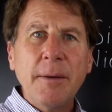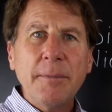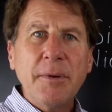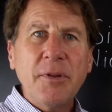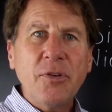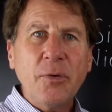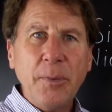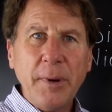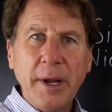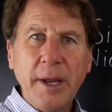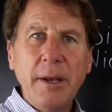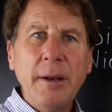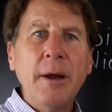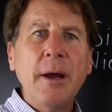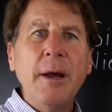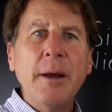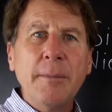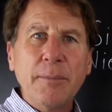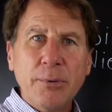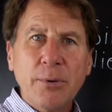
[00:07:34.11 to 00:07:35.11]

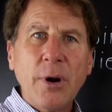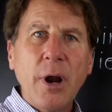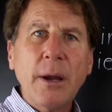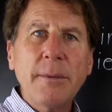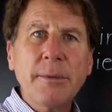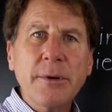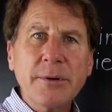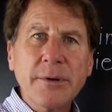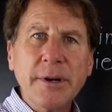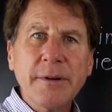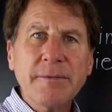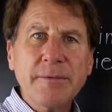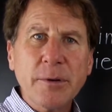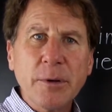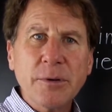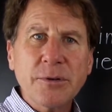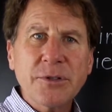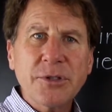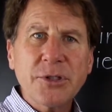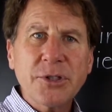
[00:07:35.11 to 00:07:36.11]
between primary
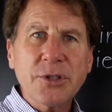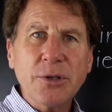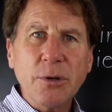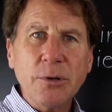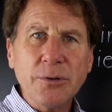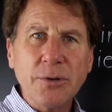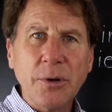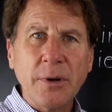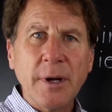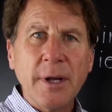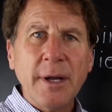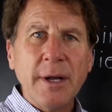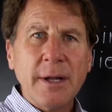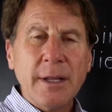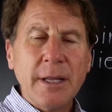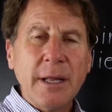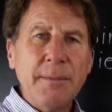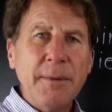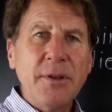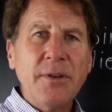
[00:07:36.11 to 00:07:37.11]
frozen shoulder.
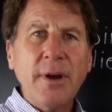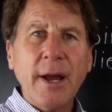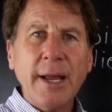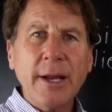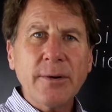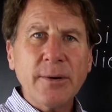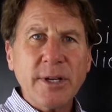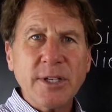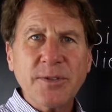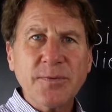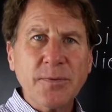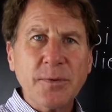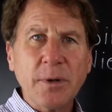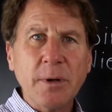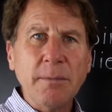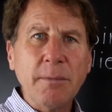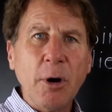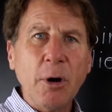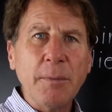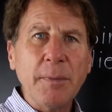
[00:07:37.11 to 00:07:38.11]
Let me digress for
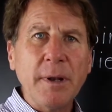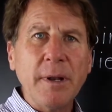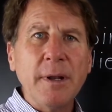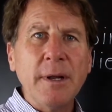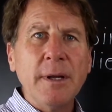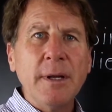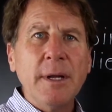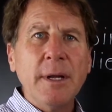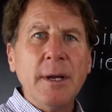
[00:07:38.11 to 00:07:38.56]
a moment.